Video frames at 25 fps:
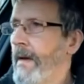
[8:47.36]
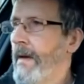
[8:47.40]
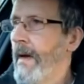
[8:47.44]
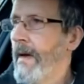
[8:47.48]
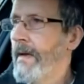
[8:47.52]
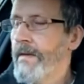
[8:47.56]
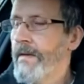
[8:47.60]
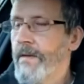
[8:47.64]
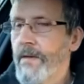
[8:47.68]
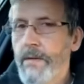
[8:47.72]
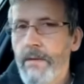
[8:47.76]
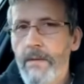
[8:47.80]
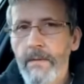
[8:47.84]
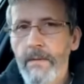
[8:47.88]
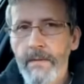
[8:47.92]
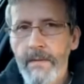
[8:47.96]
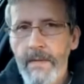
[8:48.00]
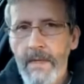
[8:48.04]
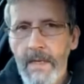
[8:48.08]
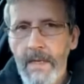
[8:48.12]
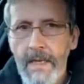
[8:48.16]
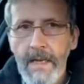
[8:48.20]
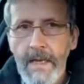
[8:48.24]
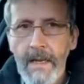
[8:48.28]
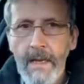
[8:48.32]
And so
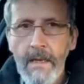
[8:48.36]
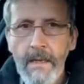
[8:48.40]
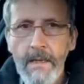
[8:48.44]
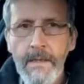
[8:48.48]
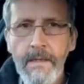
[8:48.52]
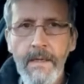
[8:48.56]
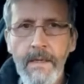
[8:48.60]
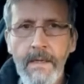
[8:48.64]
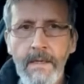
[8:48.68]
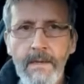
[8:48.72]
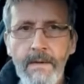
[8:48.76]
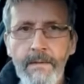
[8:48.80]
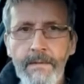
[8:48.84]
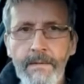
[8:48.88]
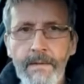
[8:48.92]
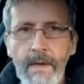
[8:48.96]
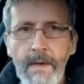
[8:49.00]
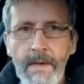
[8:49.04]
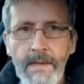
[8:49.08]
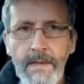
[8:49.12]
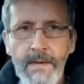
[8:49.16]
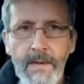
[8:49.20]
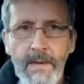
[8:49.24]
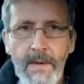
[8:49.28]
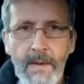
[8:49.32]
the legalities of
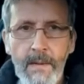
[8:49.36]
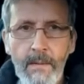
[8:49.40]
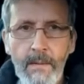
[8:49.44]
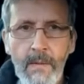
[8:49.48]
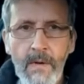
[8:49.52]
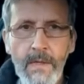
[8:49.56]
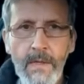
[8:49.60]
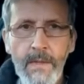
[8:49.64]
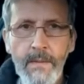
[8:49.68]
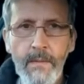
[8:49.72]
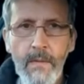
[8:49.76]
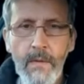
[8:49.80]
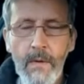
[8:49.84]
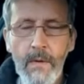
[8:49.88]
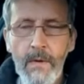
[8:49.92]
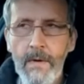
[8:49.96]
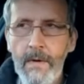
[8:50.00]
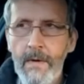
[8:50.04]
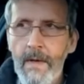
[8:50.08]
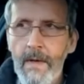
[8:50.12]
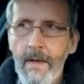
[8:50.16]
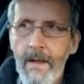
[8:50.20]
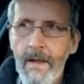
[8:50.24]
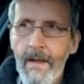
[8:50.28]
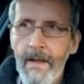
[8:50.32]
this are much
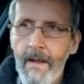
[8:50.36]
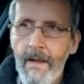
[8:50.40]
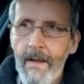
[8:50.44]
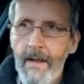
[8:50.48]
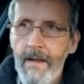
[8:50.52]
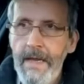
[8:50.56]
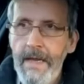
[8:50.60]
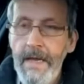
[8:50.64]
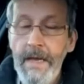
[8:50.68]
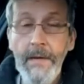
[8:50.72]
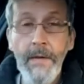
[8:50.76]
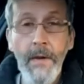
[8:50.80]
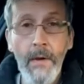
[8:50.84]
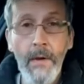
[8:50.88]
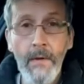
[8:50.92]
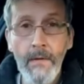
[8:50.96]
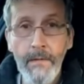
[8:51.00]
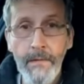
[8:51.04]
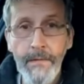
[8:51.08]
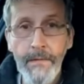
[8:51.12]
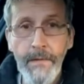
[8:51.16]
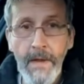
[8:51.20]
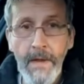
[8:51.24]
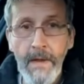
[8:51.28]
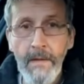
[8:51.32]
more in our
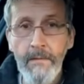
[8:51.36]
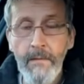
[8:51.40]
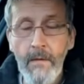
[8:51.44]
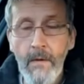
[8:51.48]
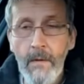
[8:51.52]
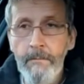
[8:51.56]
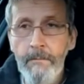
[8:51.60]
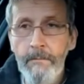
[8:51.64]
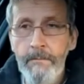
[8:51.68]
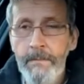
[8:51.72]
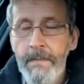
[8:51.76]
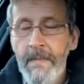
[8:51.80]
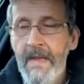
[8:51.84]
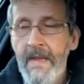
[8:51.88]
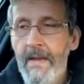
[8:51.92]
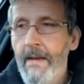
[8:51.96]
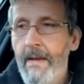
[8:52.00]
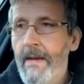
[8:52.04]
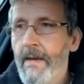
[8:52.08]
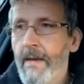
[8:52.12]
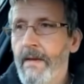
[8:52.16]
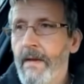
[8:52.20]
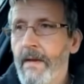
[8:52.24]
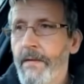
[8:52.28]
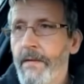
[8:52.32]
favour.
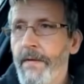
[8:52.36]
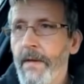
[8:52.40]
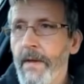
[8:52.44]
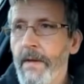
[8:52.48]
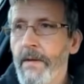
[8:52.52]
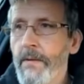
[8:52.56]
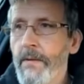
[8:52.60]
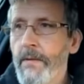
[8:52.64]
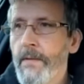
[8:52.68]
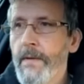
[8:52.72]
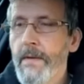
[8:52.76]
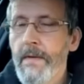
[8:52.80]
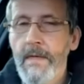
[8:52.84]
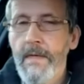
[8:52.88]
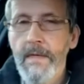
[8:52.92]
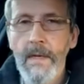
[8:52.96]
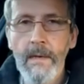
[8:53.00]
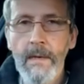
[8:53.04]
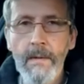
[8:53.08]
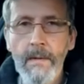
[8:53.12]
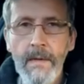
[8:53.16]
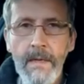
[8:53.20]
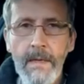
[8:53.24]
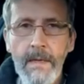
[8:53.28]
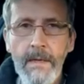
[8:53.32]
And I think you could
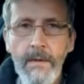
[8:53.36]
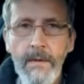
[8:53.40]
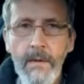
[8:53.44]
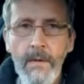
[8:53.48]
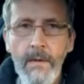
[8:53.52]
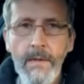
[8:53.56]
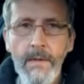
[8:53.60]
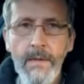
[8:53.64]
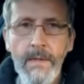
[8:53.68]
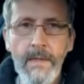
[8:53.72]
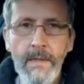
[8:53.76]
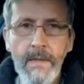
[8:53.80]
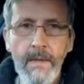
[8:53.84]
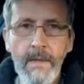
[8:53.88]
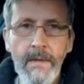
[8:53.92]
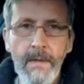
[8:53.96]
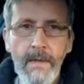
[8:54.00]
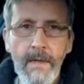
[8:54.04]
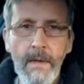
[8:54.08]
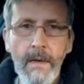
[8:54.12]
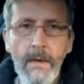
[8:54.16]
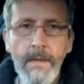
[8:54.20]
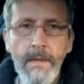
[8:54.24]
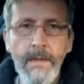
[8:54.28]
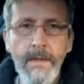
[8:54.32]
certainly use
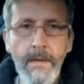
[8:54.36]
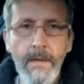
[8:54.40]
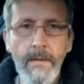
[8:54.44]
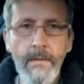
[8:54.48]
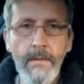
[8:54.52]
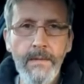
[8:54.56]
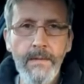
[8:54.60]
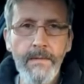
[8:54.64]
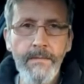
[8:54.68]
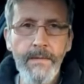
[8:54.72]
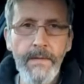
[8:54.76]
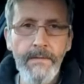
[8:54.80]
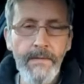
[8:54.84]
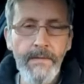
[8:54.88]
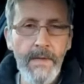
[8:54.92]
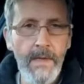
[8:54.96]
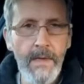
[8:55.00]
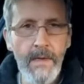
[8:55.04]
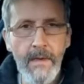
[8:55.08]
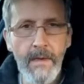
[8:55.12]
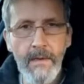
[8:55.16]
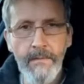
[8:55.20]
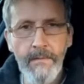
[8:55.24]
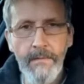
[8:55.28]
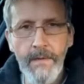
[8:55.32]
the articles of the
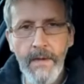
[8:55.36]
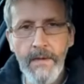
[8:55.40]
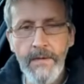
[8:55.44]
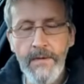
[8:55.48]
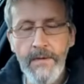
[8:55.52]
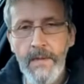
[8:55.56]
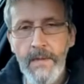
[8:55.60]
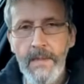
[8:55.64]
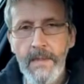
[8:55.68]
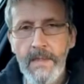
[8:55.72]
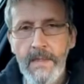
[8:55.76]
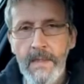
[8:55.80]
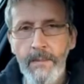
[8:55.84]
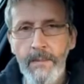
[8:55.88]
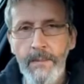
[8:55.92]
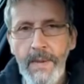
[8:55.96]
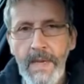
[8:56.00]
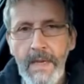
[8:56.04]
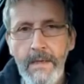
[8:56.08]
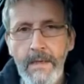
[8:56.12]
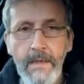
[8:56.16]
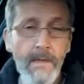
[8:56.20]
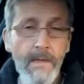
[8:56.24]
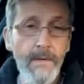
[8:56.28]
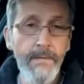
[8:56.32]
Vienna Convention as the
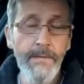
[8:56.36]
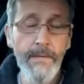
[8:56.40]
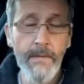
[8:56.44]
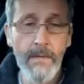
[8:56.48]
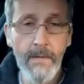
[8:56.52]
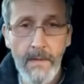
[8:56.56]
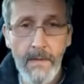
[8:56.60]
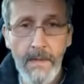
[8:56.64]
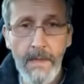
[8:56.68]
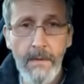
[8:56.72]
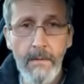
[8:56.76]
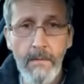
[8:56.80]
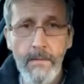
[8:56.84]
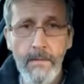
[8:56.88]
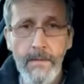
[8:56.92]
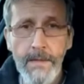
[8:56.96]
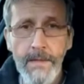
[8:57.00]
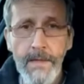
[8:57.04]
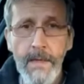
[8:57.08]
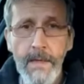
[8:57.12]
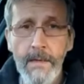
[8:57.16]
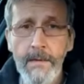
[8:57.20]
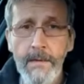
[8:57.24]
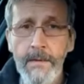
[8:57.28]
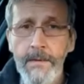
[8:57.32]
basis for a legal
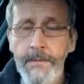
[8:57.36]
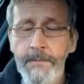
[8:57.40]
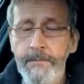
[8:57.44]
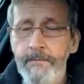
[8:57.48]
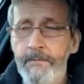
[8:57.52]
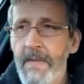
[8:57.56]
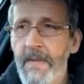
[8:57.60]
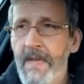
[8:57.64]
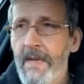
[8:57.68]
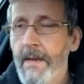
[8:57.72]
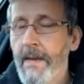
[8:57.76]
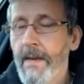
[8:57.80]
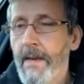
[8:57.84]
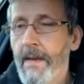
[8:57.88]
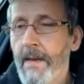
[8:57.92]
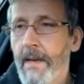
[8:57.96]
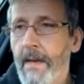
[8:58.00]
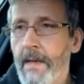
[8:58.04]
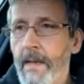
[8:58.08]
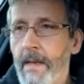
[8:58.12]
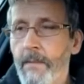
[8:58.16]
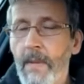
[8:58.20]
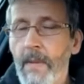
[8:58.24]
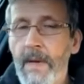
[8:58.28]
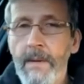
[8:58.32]
challenge.
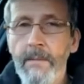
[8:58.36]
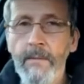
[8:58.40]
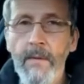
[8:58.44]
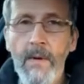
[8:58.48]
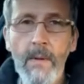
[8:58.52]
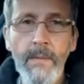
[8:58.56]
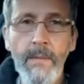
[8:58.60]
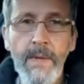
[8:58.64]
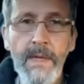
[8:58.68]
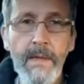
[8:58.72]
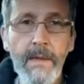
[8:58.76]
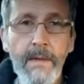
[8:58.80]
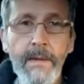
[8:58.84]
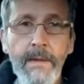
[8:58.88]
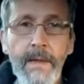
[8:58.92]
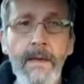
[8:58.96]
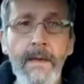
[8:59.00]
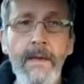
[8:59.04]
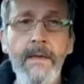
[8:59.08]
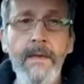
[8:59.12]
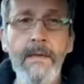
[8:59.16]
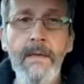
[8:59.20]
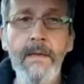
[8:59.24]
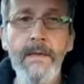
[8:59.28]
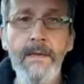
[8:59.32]
And it might well be that
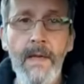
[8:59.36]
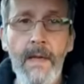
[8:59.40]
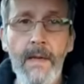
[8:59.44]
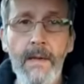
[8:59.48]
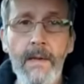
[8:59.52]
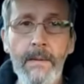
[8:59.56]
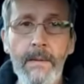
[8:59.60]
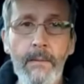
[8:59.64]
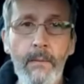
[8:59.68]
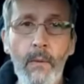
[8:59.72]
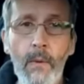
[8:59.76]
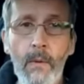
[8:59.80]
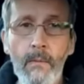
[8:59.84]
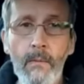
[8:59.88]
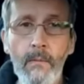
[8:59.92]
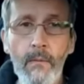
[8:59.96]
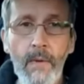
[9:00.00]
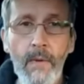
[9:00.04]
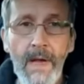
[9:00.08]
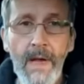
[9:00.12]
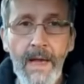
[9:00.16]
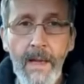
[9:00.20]
that is exactly what will